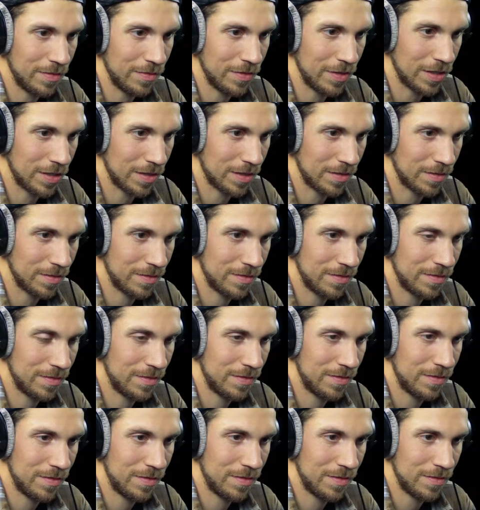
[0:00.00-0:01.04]
fuck.
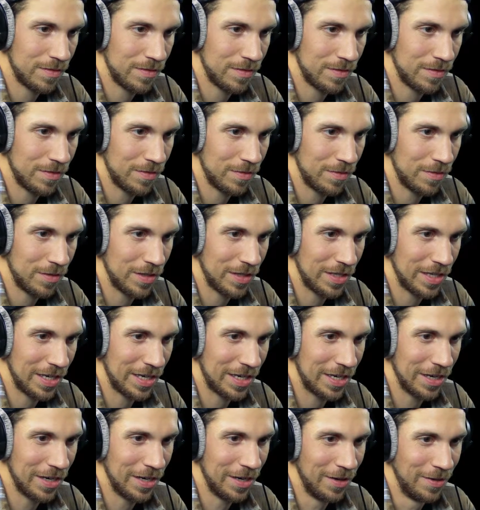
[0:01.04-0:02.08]
Where'd they
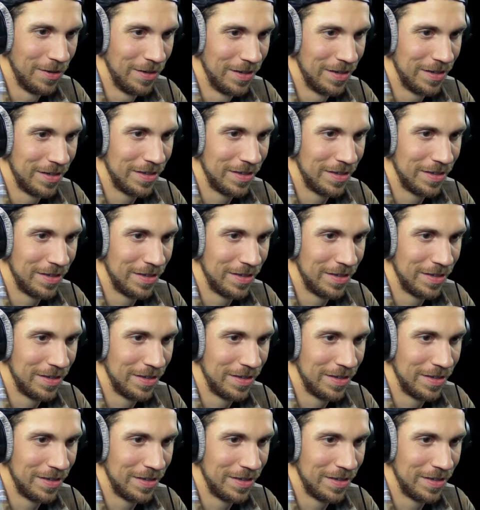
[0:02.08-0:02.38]
go?